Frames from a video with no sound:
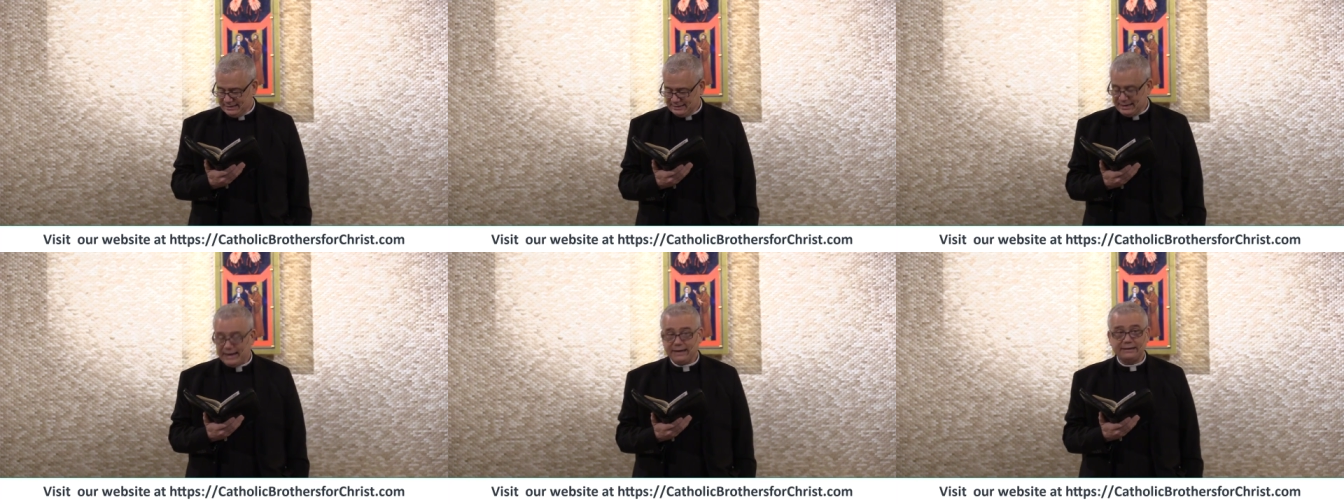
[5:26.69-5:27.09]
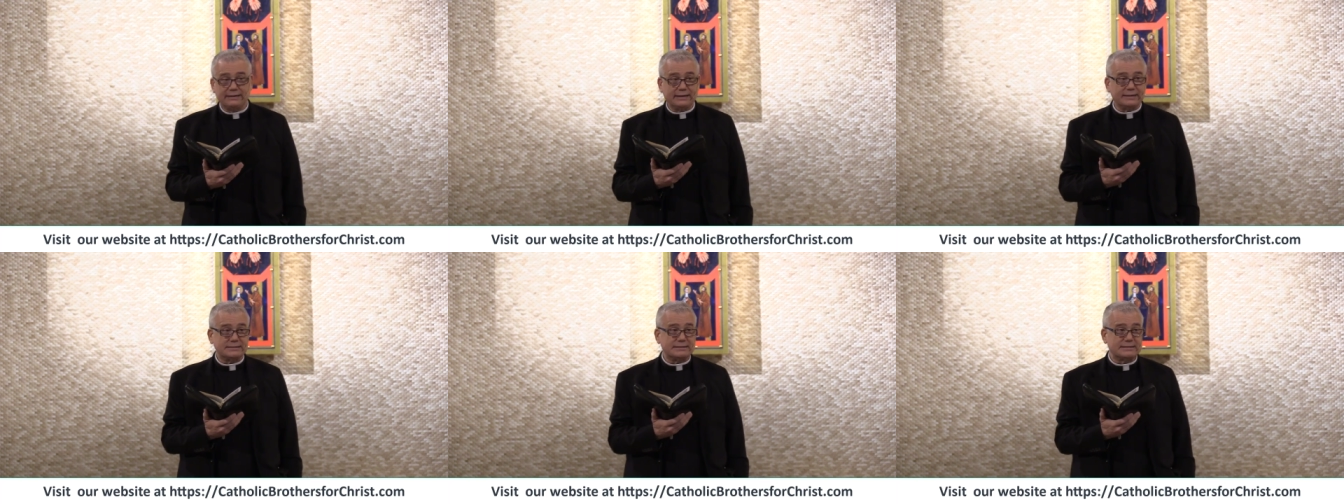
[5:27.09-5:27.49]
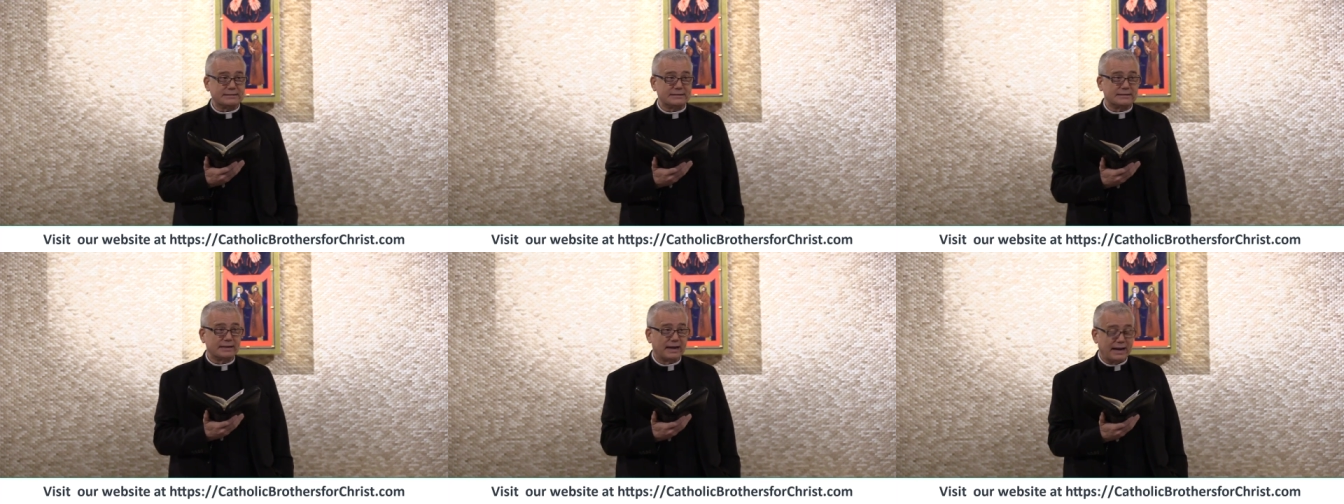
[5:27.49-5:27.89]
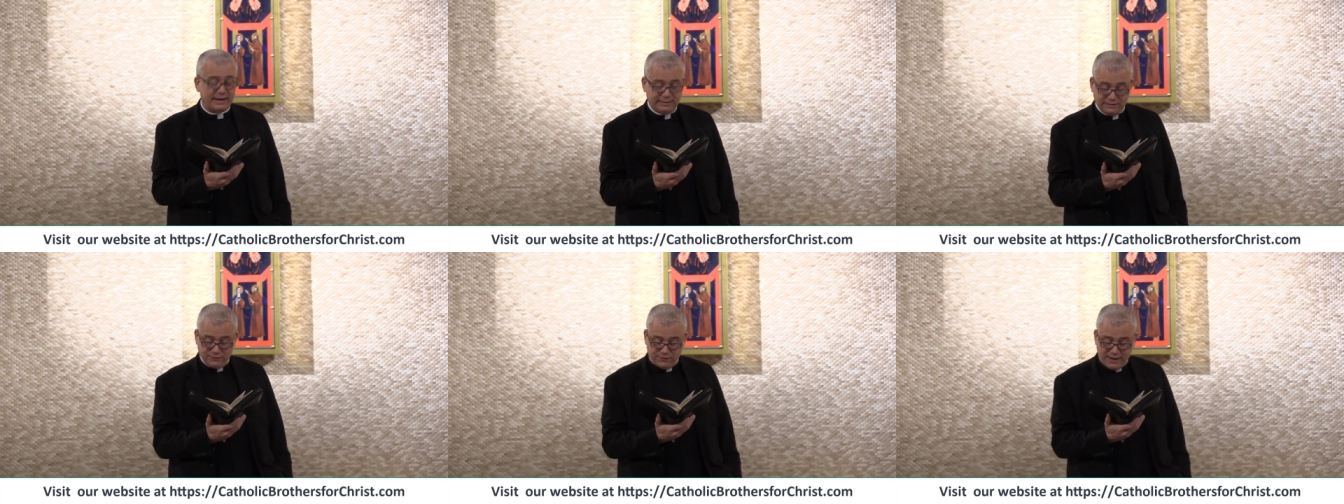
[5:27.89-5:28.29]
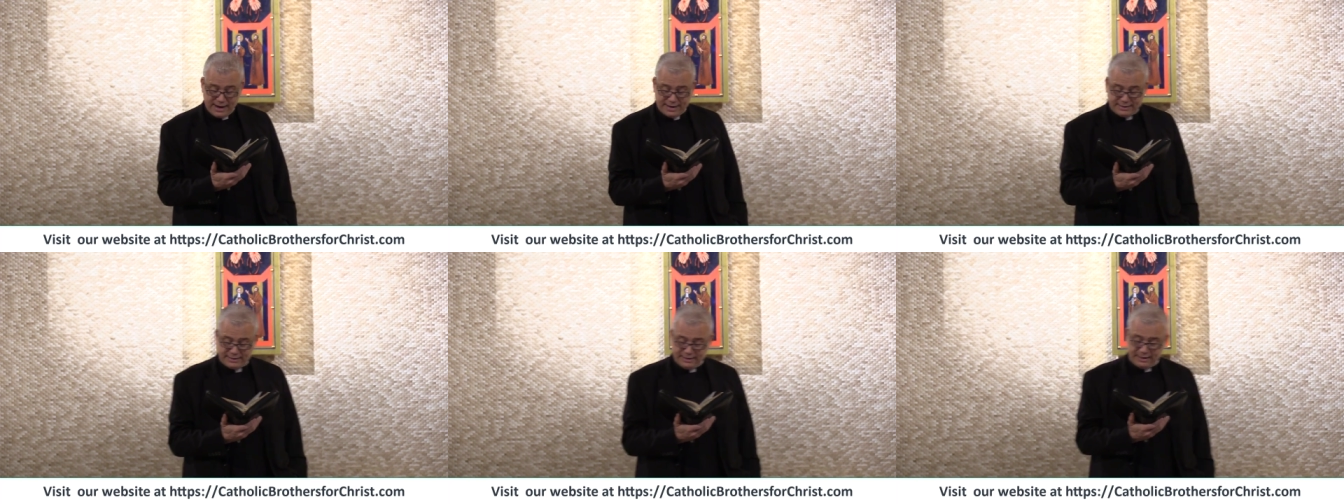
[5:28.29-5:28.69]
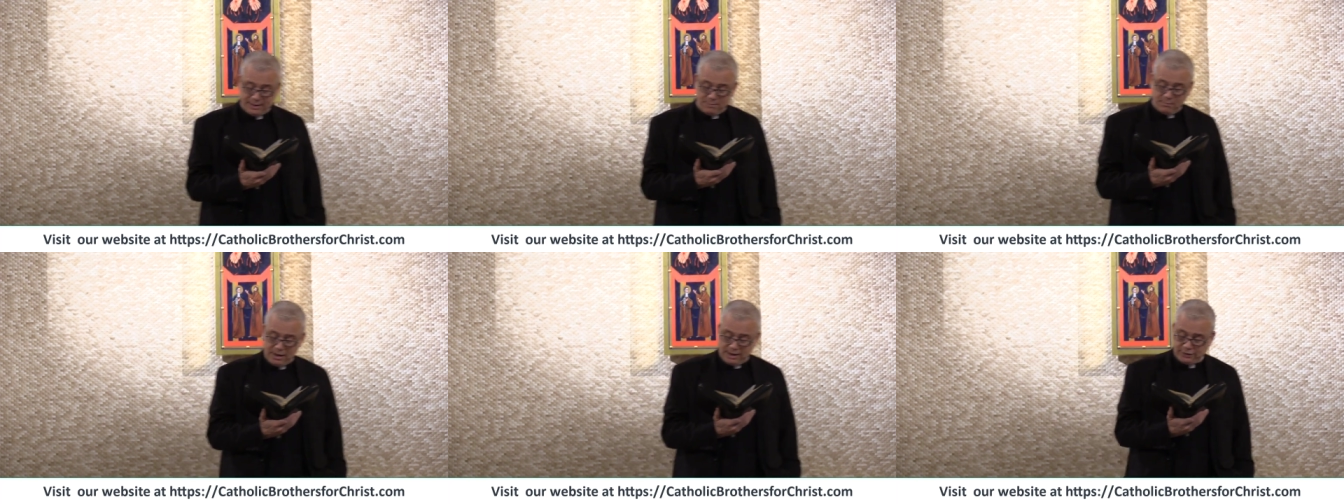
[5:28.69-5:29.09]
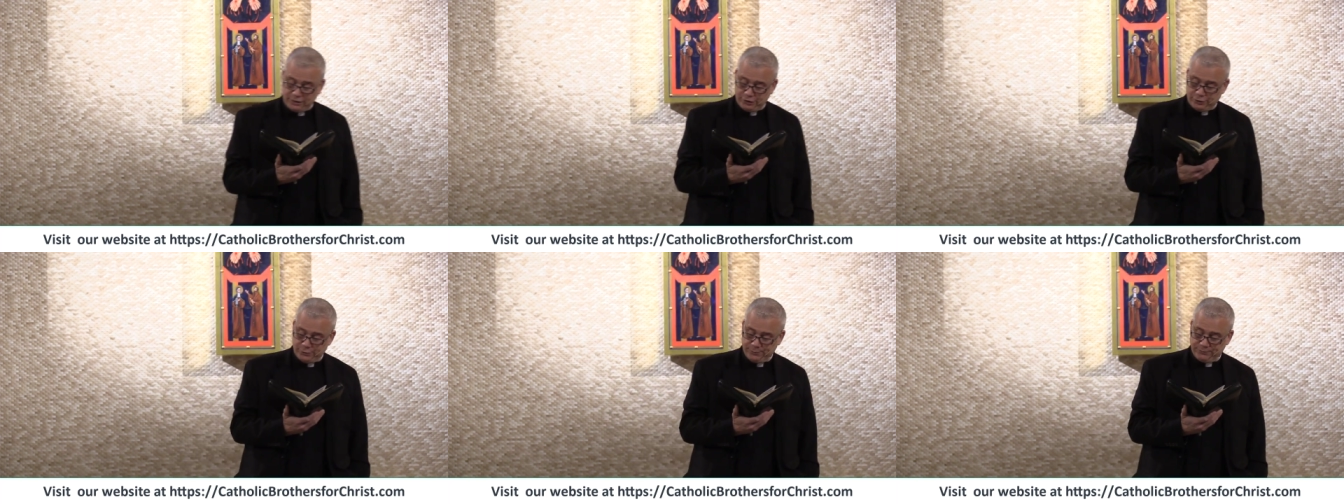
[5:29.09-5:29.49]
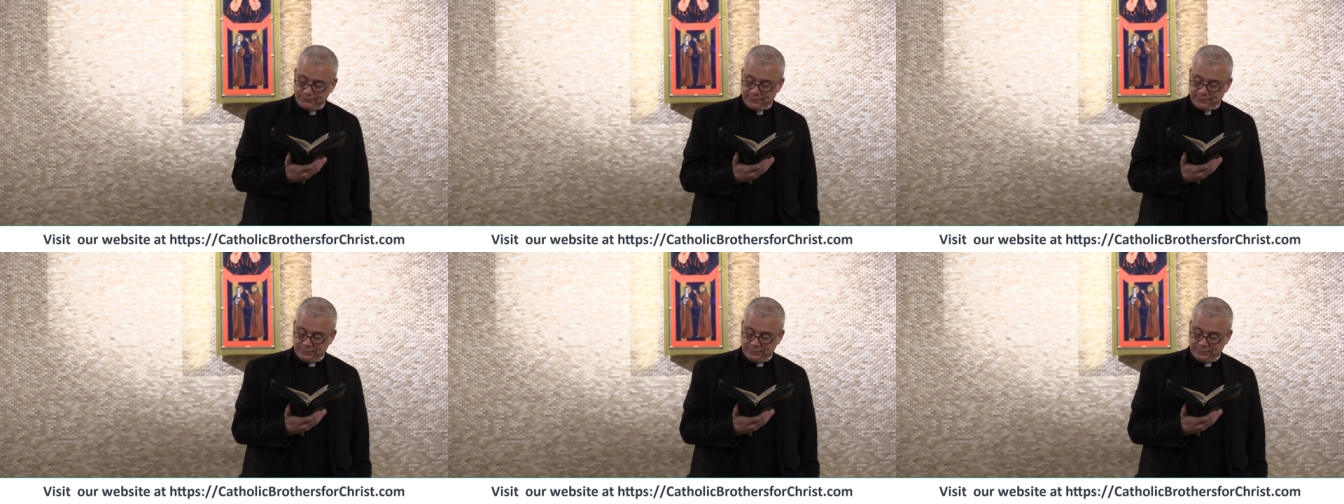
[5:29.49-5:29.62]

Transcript: Take this and divide it among you.